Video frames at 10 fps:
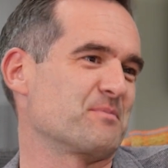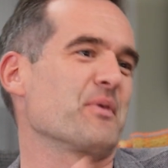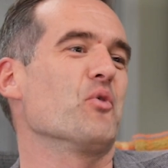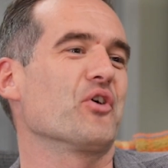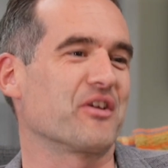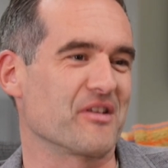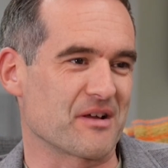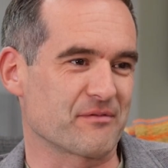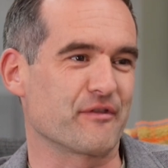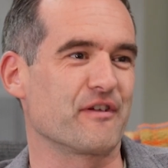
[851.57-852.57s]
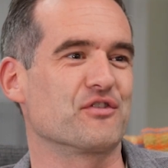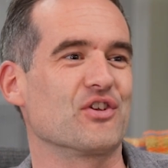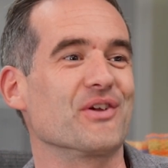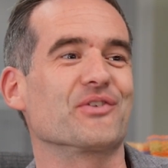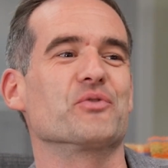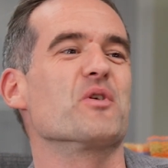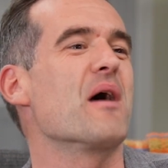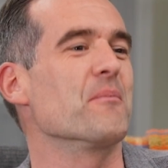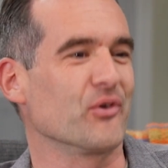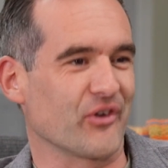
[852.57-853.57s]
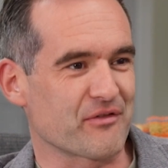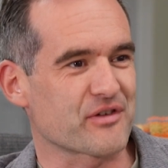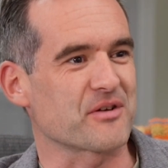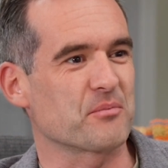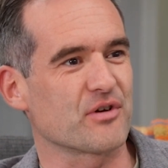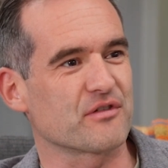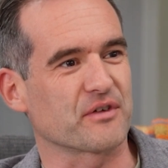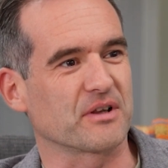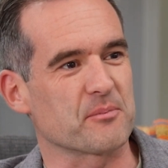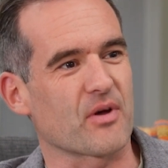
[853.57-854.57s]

been working in the lab for 50 years and remembers everything perfectly.